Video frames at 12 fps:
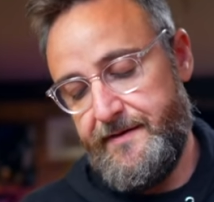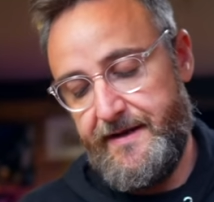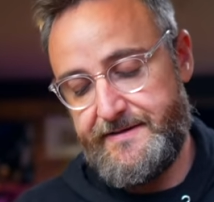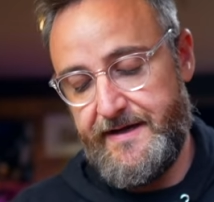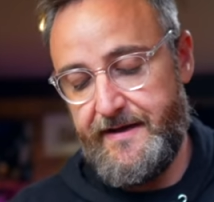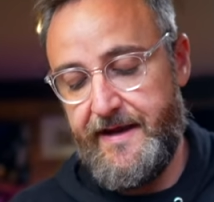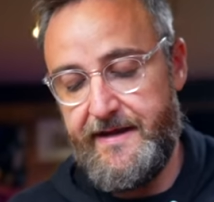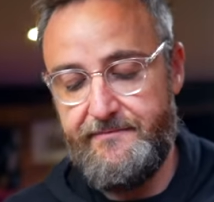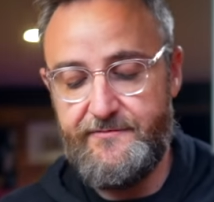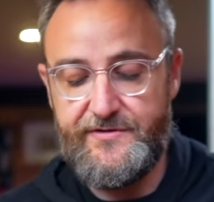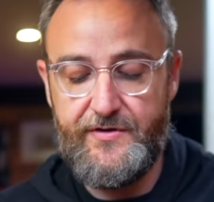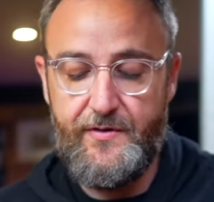It's got a
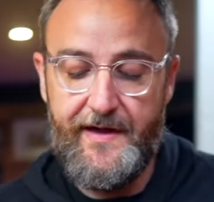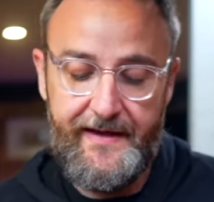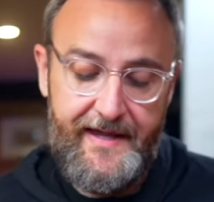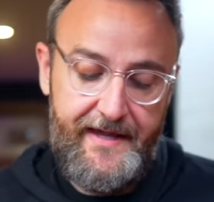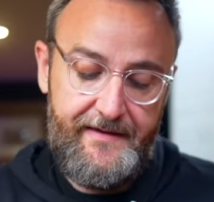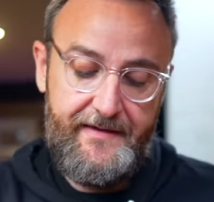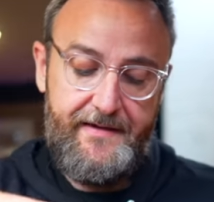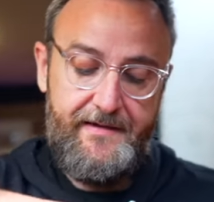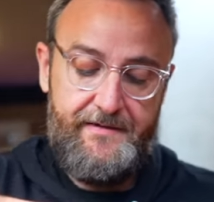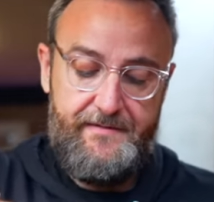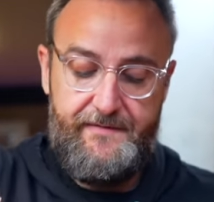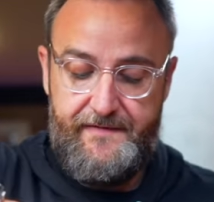screw-on lid.
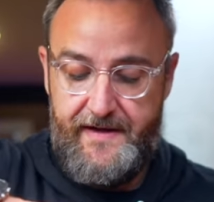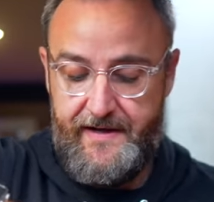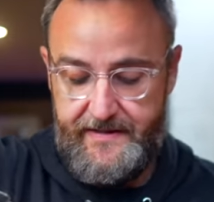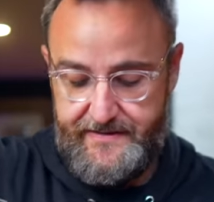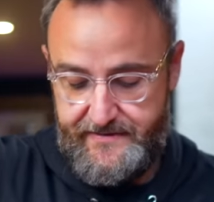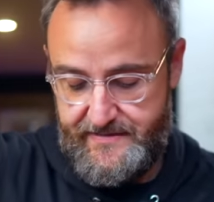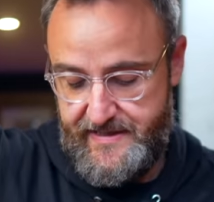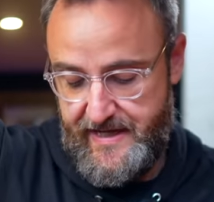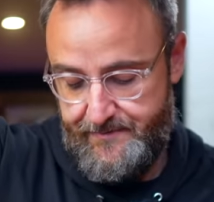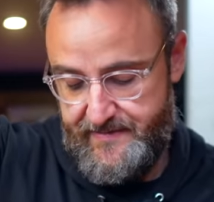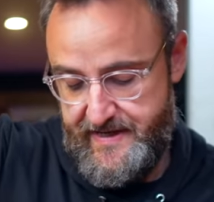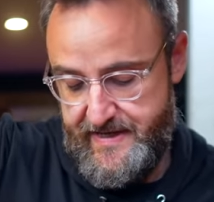You've got a
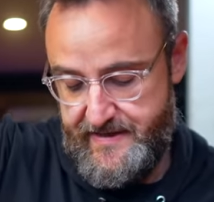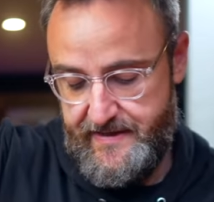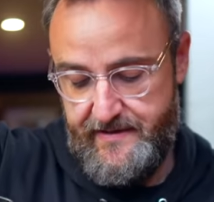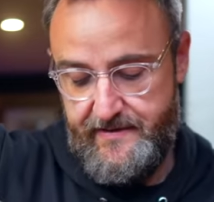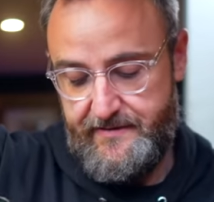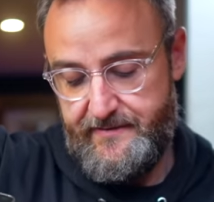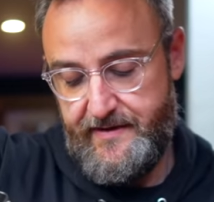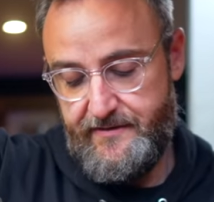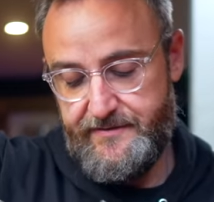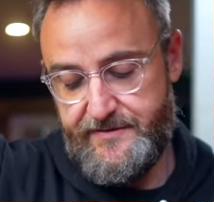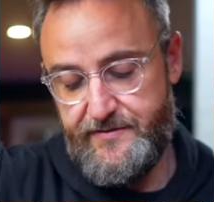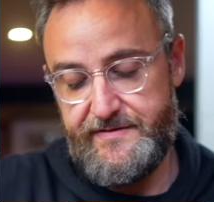top lid that
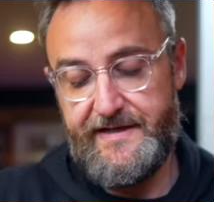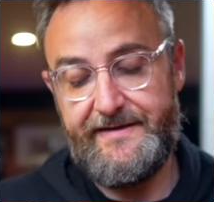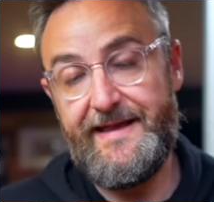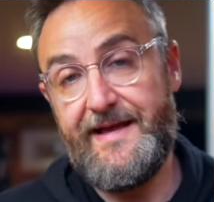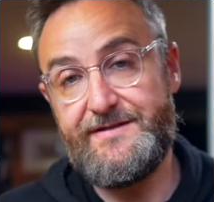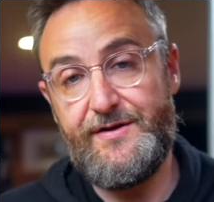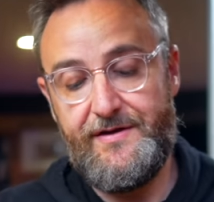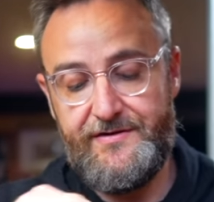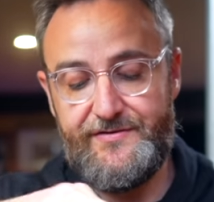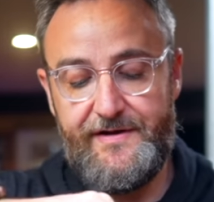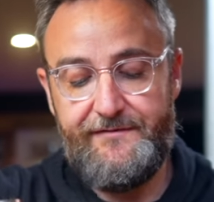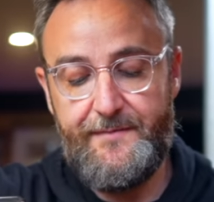unscrews like that, so you can
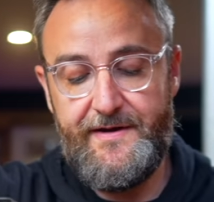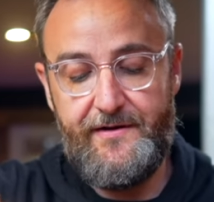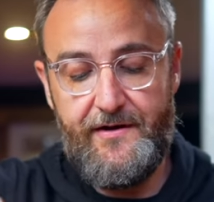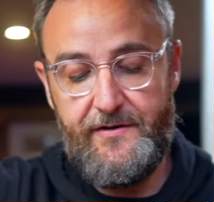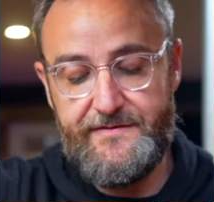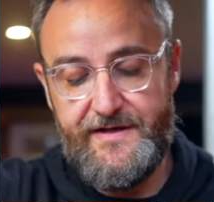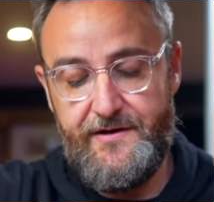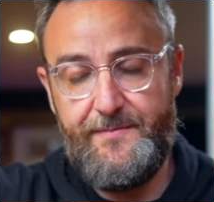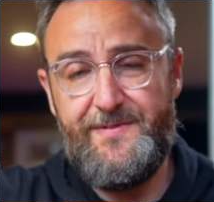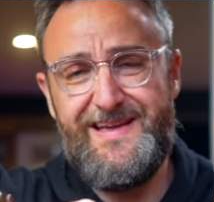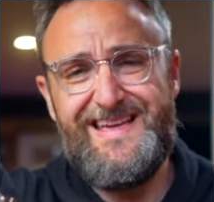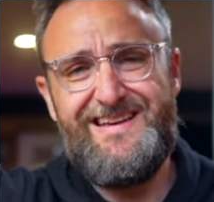drink from it or close it up.